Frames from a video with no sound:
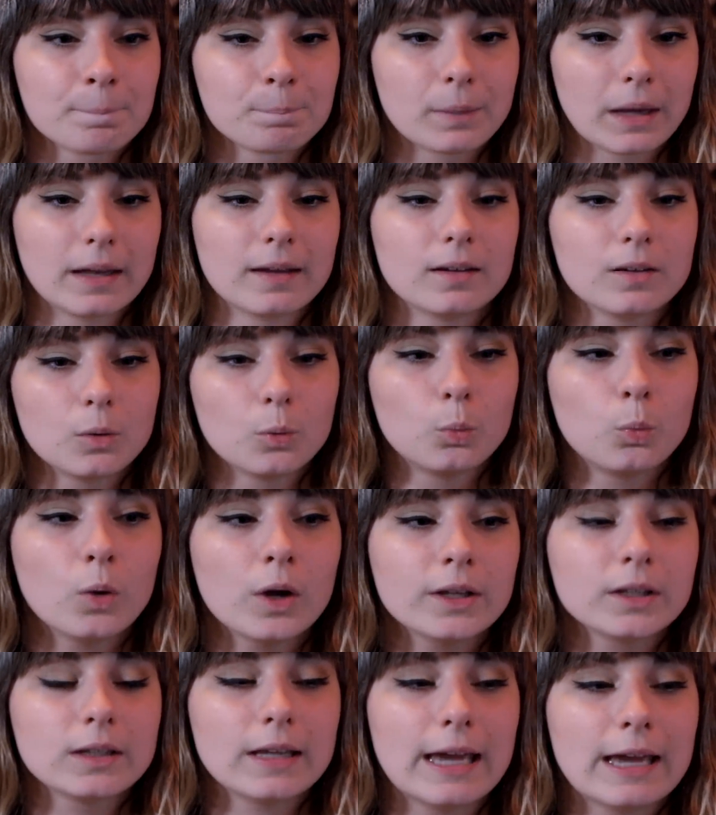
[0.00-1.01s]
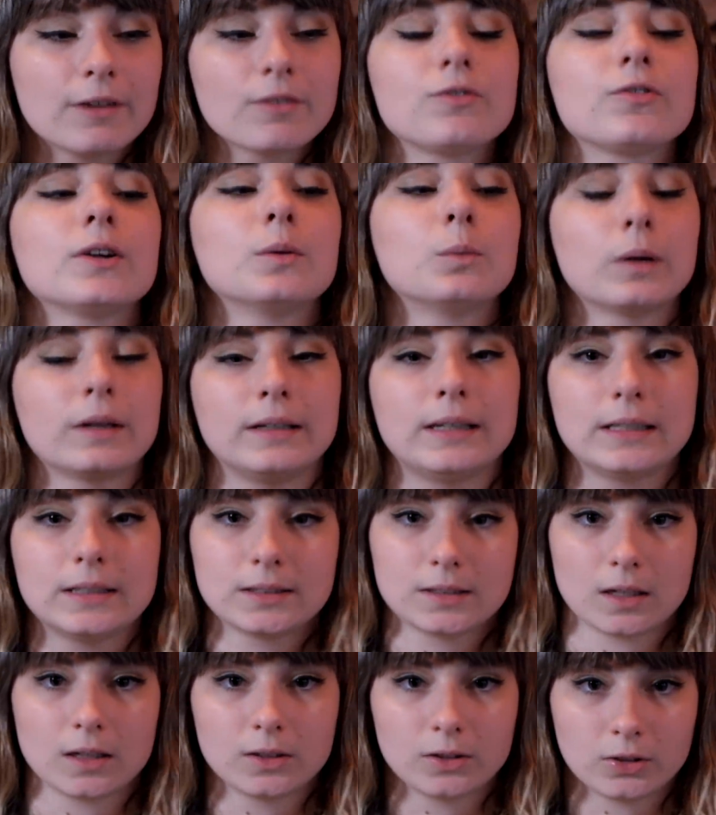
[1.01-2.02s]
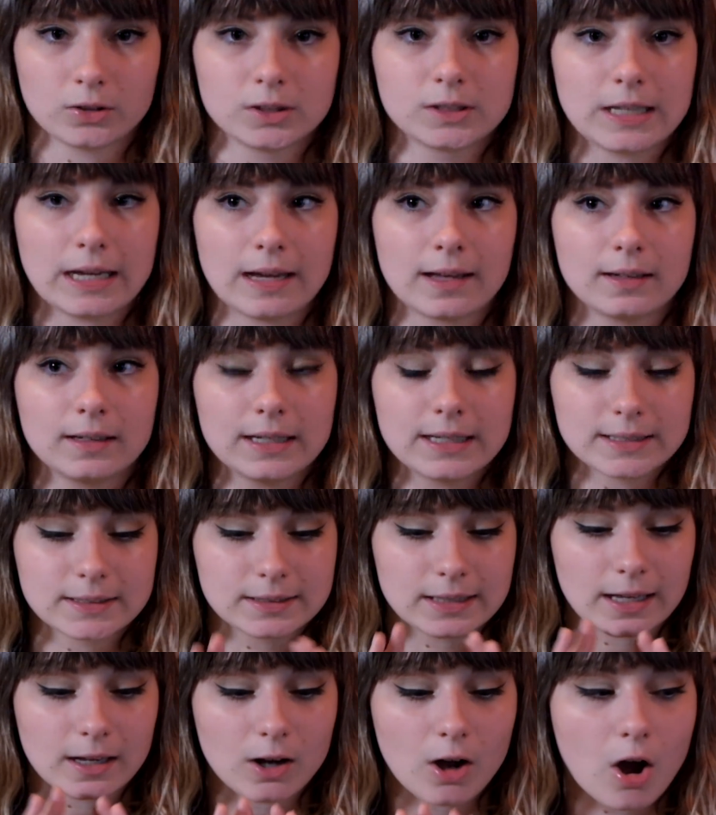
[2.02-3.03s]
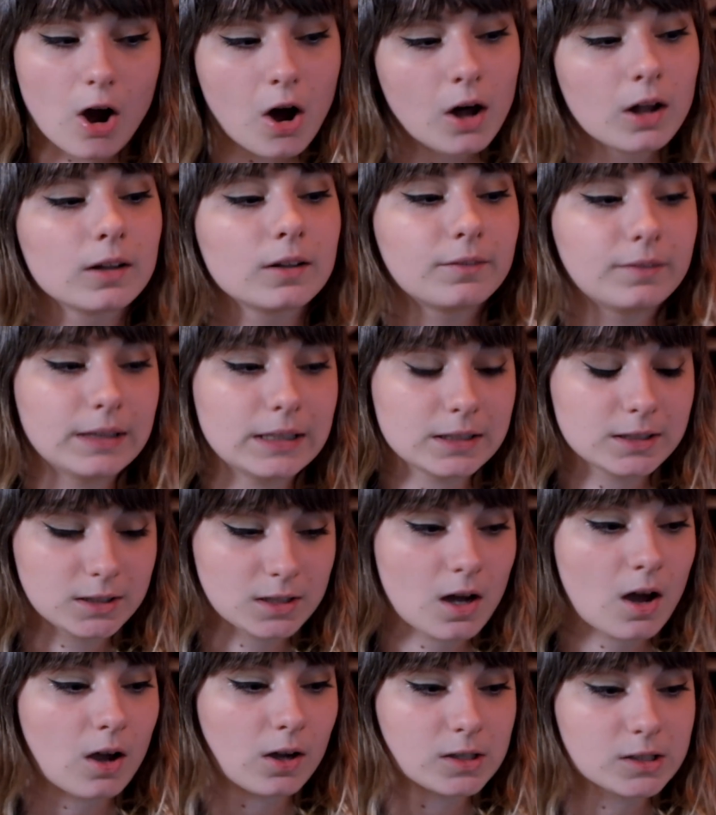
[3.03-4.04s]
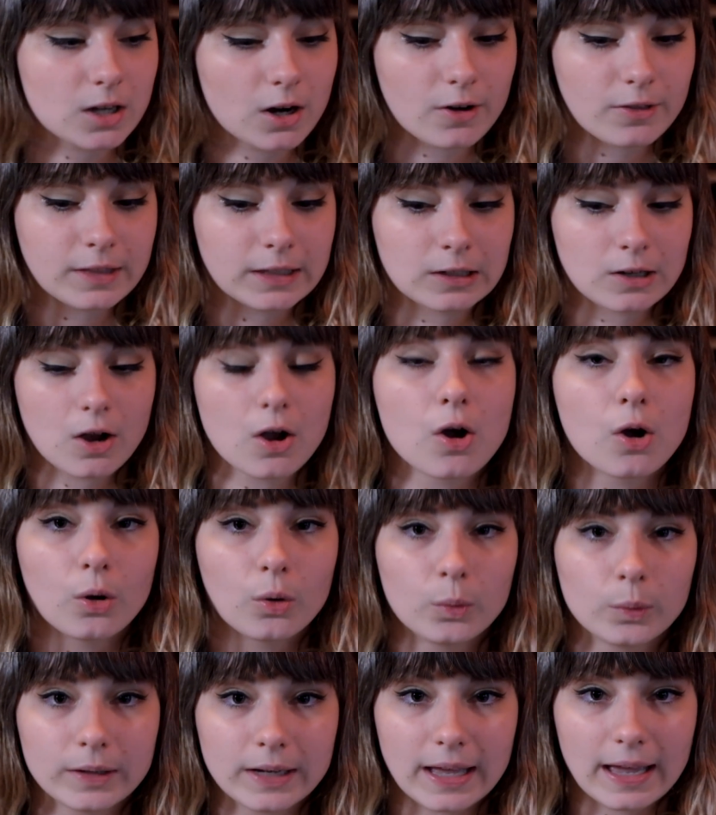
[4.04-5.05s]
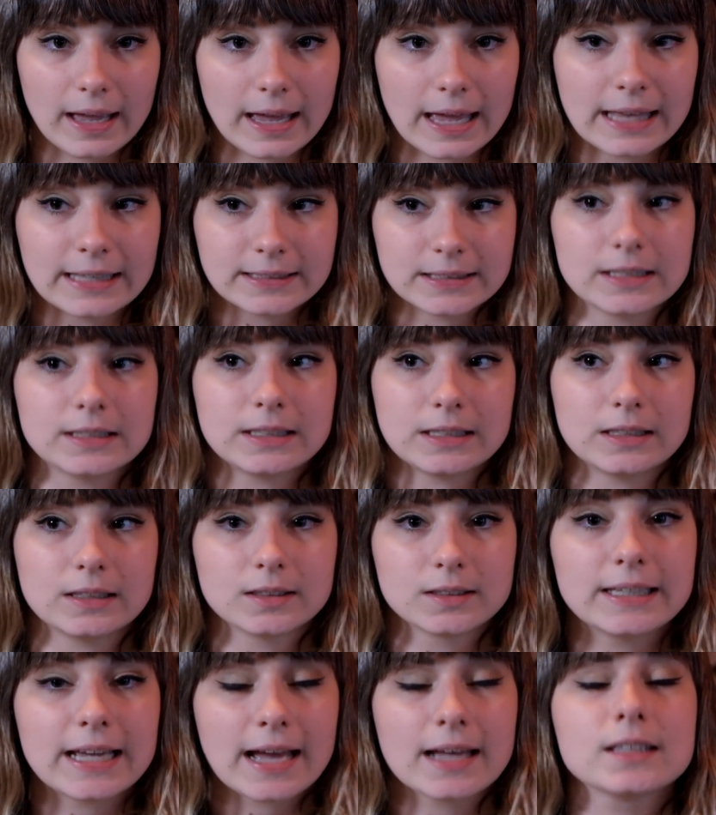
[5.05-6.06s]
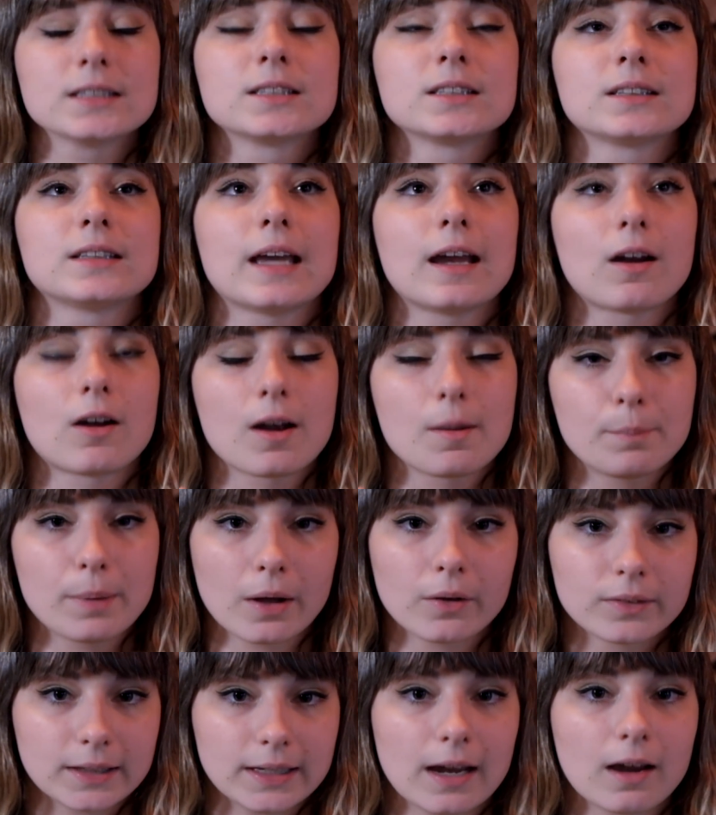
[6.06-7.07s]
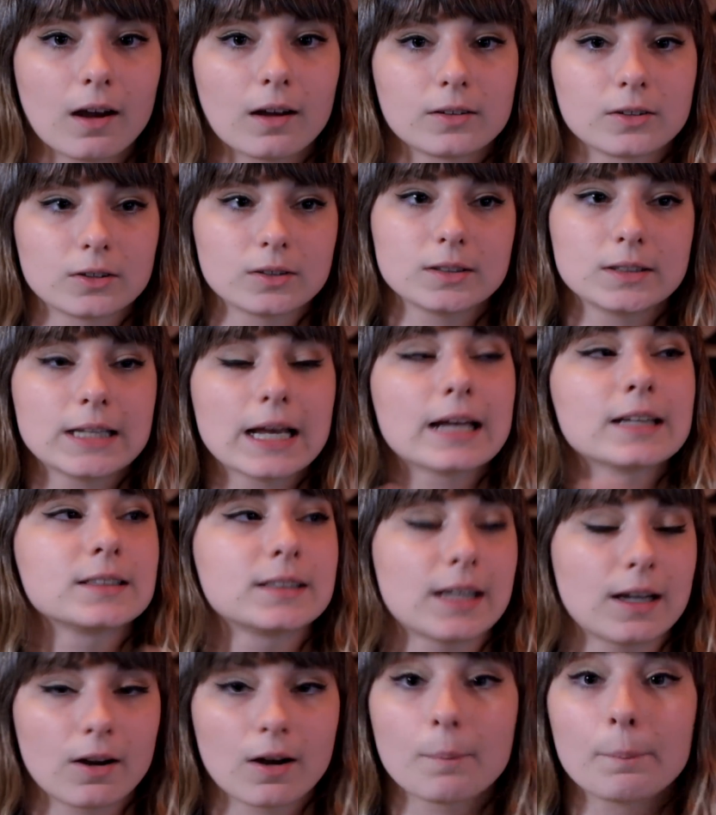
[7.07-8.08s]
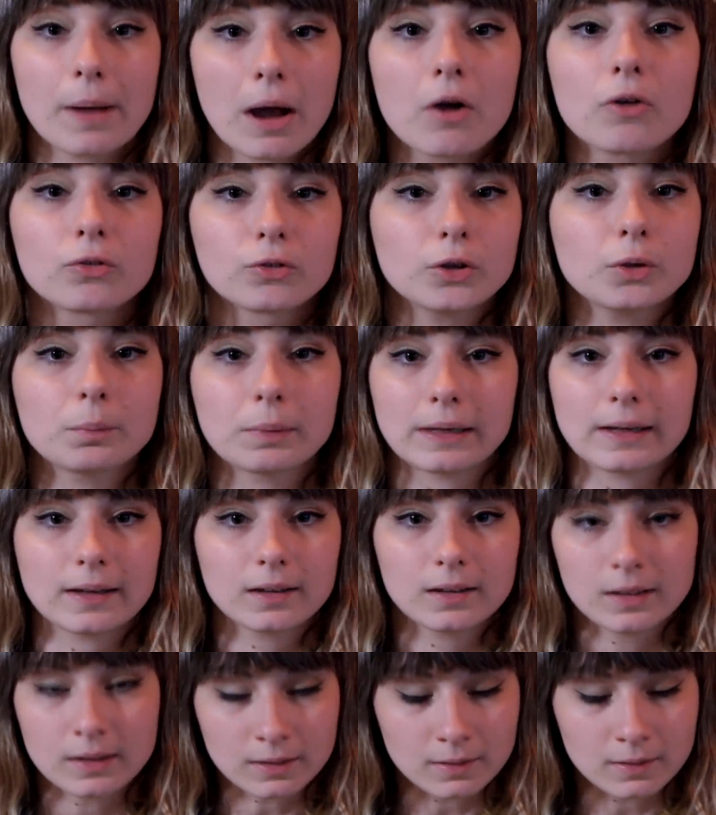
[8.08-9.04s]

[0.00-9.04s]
But what everyone needs to understand is that all of these songs are their own entities. Yes, they are about the characters. Yes, they are about RWBY.